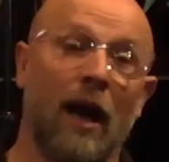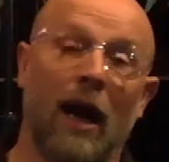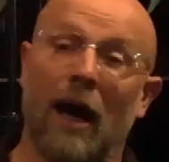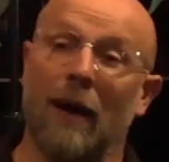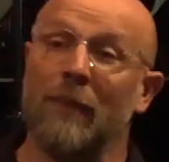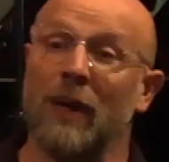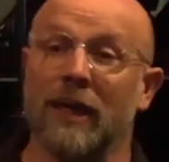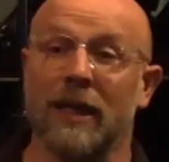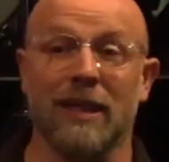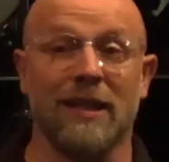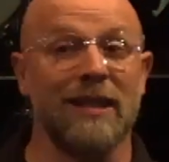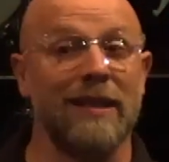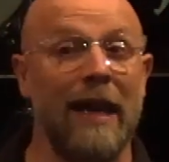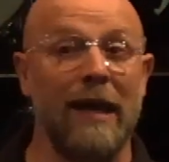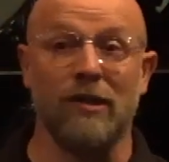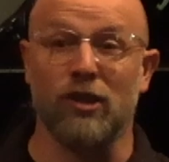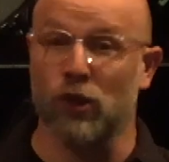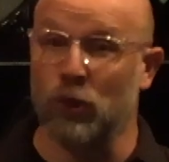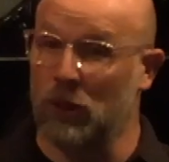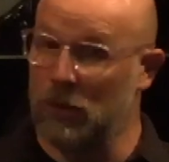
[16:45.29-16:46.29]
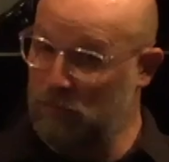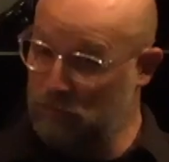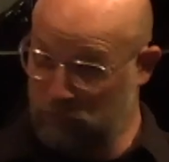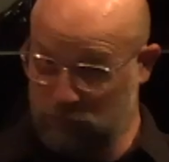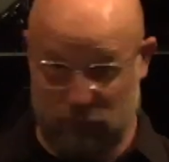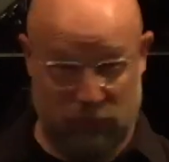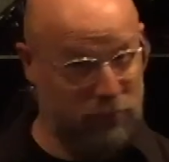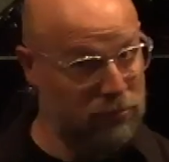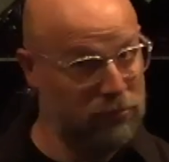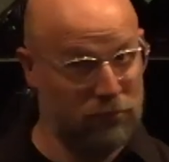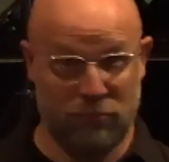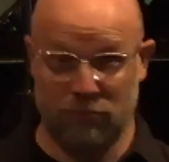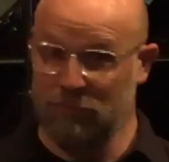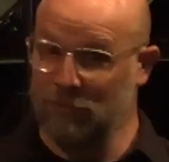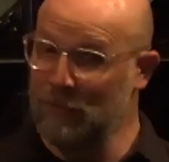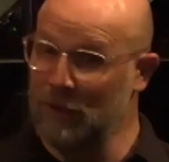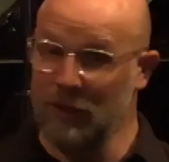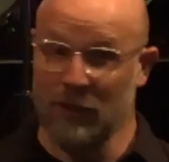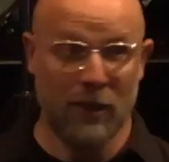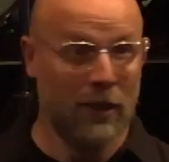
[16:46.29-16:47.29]
I'm on a schedule.
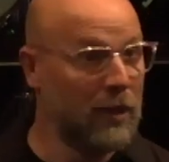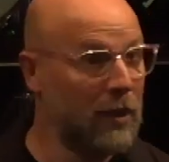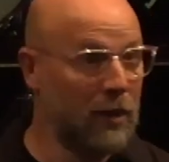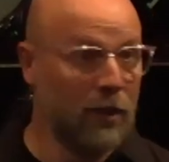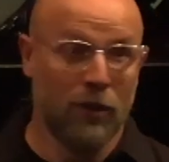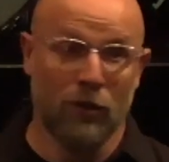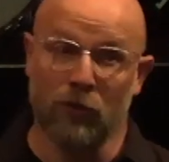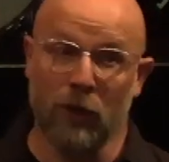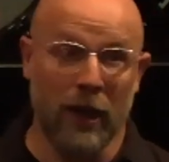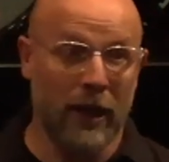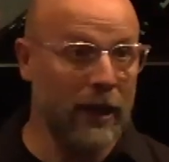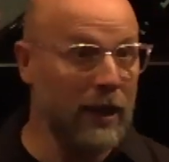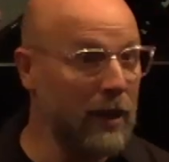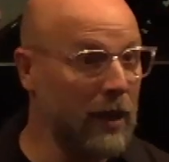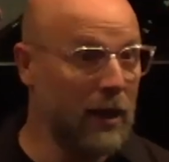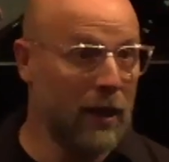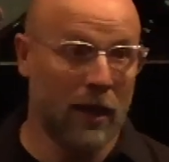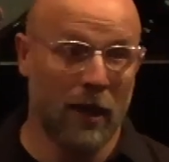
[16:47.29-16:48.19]
Right?